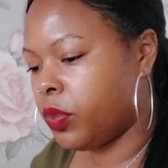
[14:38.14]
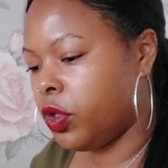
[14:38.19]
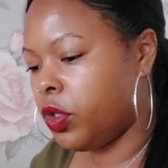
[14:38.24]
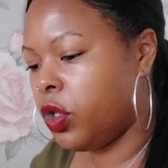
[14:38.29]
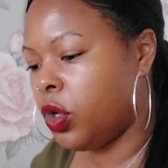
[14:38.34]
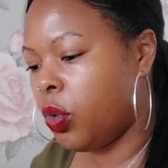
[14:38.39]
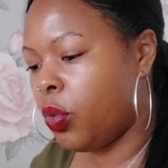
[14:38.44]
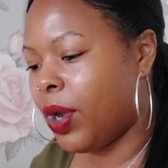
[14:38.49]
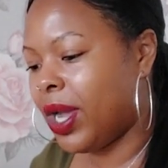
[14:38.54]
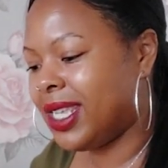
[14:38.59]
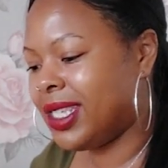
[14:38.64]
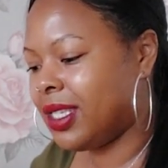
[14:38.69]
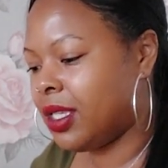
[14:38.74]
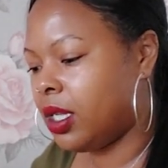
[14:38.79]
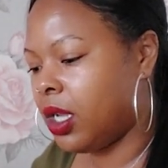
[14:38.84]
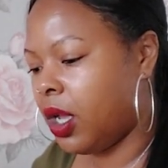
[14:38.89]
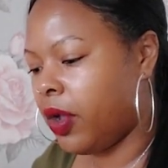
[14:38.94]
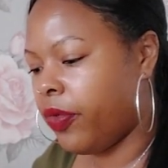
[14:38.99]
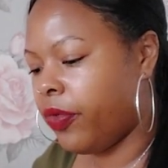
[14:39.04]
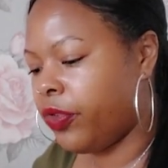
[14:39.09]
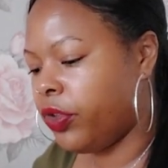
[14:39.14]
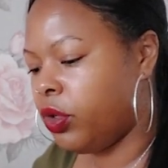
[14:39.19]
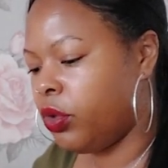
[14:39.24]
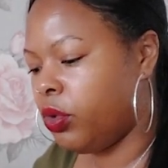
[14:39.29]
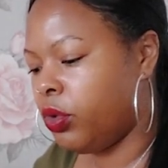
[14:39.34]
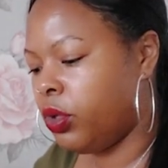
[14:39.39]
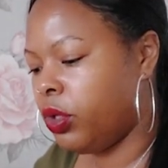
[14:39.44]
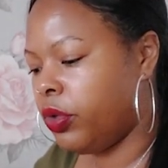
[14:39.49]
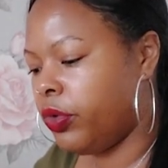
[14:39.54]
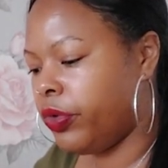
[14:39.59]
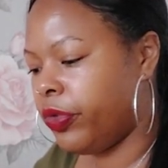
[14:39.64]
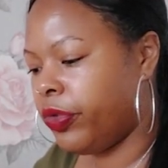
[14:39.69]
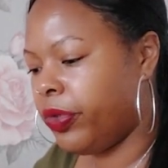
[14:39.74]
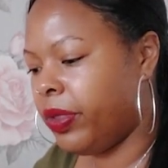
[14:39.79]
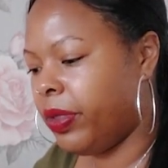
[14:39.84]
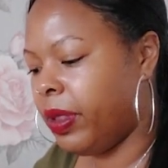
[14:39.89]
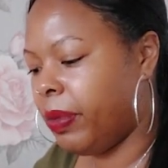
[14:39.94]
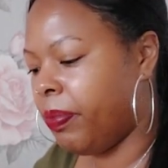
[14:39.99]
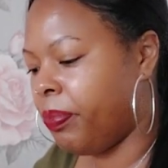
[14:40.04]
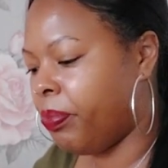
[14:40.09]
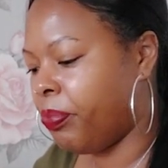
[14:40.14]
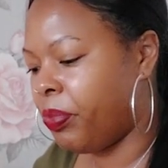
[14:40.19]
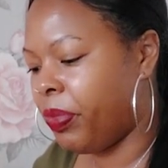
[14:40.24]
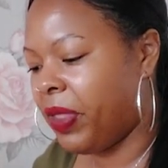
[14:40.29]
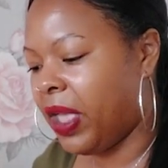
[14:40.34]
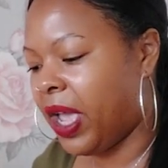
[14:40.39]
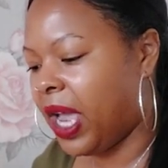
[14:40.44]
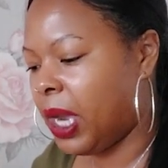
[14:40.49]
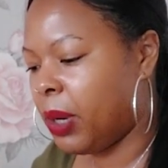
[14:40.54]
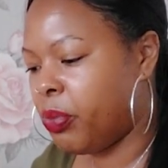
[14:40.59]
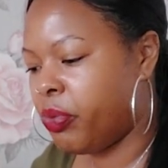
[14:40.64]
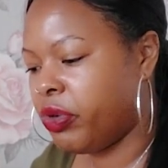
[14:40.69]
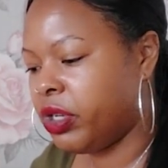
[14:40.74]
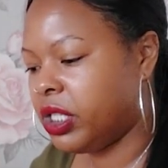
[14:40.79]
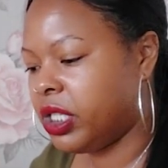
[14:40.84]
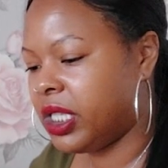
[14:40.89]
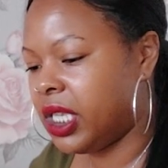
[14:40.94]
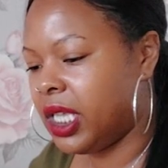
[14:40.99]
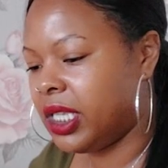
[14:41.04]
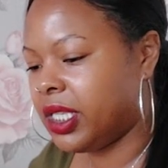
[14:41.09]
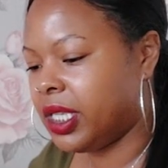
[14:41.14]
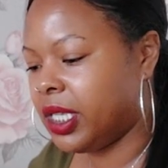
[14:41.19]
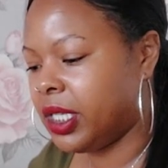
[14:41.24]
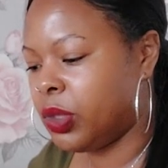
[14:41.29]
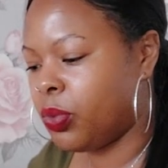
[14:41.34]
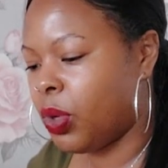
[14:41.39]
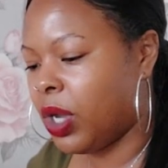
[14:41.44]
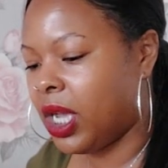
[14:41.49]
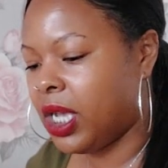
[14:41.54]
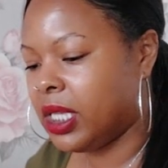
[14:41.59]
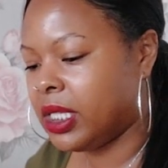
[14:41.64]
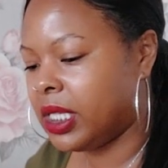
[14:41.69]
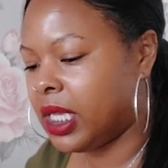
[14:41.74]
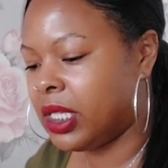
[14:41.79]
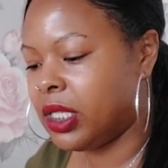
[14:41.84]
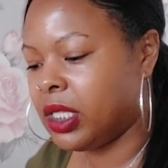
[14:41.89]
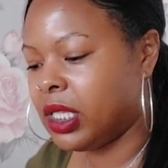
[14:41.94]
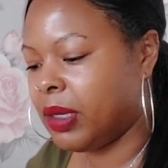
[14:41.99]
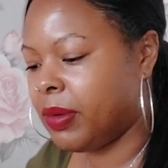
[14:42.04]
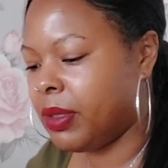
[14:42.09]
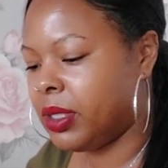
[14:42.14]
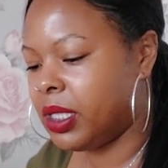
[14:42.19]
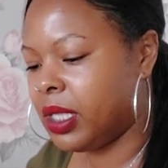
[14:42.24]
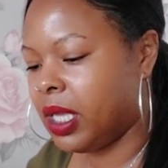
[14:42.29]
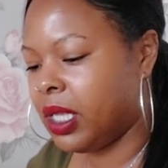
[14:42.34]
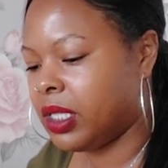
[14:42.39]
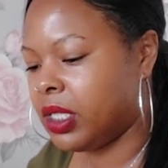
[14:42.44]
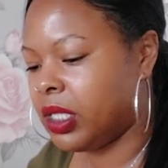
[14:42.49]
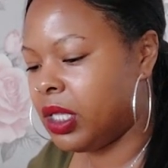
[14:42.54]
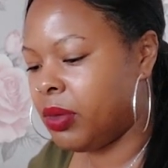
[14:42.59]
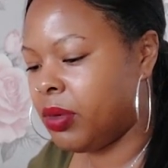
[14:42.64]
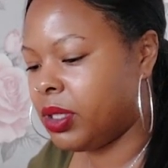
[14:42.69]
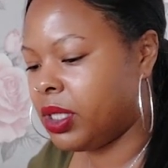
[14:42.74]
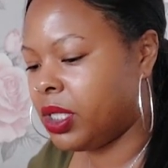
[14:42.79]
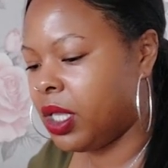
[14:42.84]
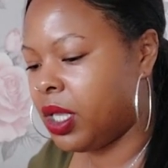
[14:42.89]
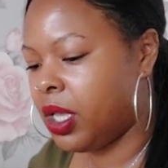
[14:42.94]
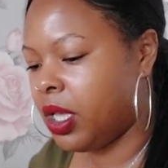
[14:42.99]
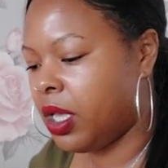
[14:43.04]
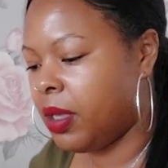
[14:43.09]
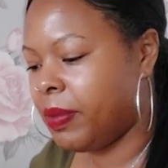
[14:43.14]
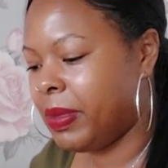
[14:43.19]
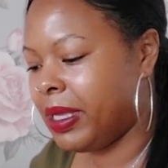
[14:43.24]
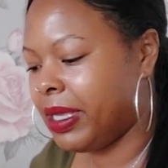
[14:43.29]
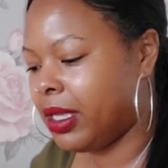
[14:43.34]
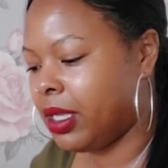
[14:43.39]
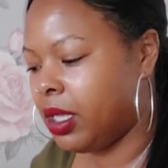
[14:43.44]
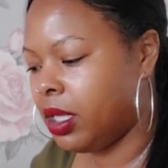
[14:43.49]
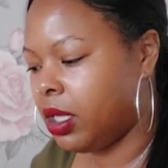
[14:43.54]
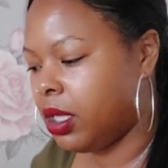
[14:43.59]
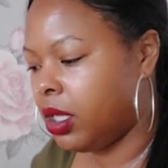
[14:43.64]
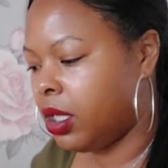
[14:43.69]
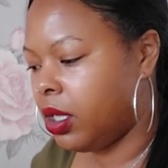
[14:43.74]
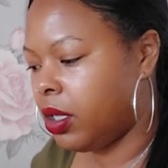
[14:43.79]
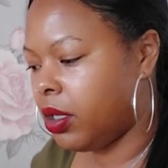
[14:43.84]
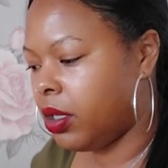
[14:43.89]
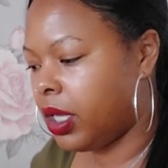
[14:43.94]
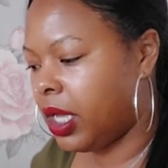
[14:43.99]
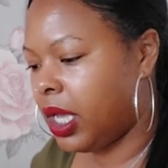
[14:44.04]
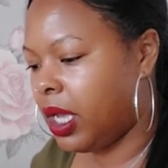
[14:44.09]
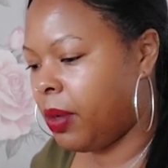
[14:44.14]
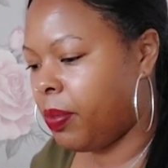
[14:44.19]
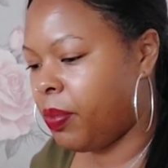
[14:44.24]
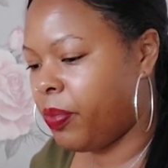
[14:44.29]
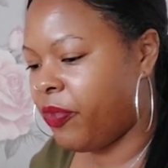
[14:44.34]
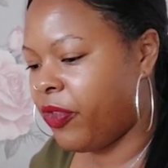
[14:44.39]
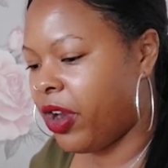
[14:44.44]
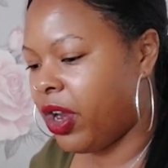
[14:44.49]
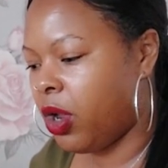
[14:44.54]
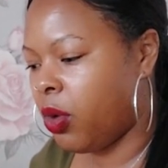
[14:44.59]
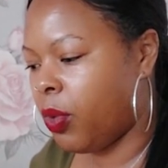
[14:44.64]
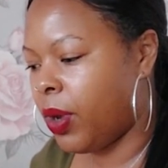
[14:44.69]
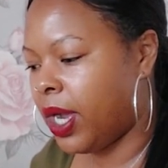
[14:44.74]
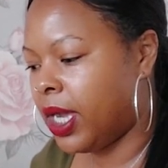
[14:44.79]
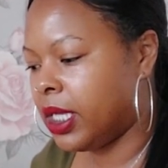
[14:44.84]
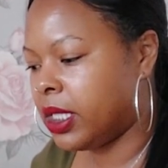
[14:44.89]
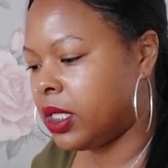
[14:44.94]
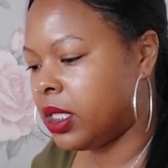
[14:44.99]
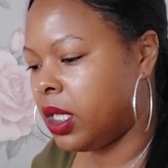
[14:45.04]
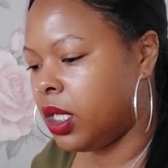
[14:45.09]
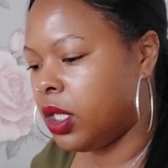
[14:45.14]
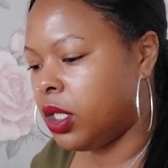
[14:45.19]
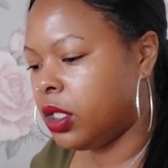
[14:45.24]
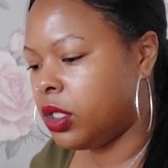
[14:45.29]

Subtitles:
You're wise enough. The High Priestess is wise, and so is the Hermit, okay? Very wise.